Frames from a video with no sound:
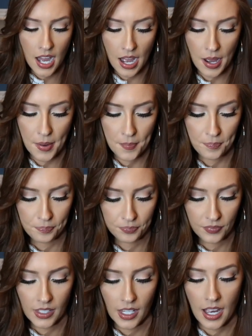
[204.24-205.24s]

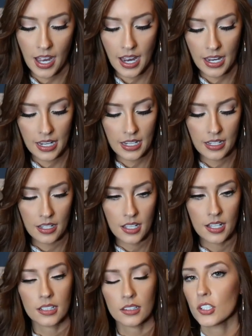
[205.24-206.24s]
I
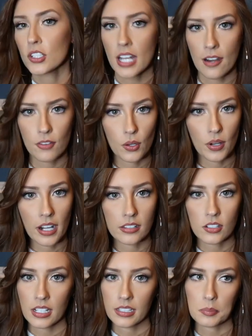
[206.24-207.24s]
looked everywhere. I
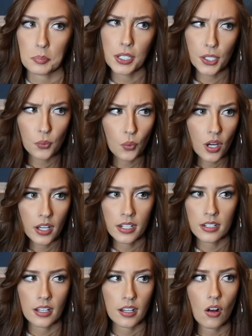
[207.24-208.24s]
looked at like Pier
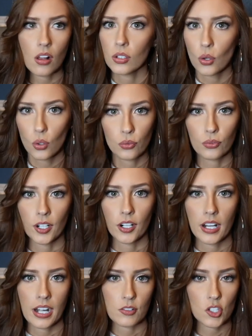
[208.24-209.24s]
1 all
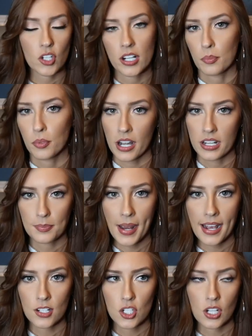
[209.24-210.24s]
over and I was trying to price
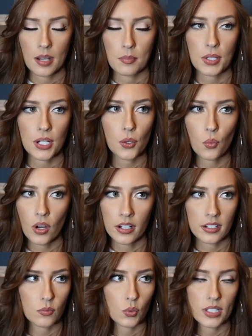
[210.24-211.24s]
match, and Pier
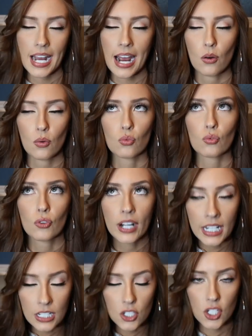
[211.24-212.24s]
1 was
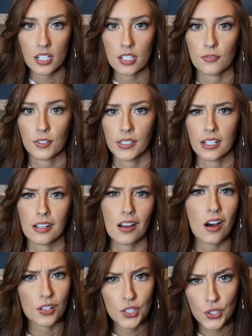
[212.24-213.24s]
outrageous for like a
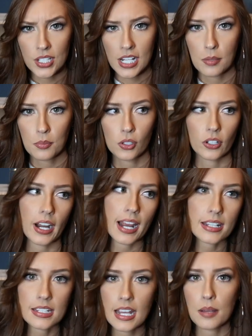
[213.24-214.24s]
console table or
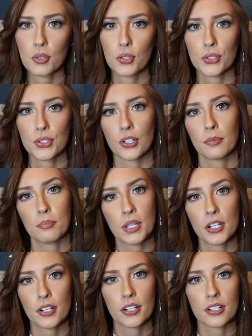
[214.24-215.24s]
end tables or
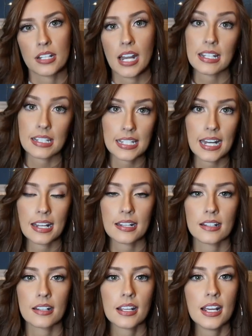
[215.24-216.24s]
mirrored
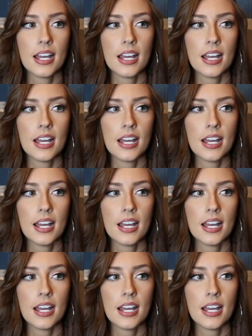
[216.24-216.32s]
nightstand.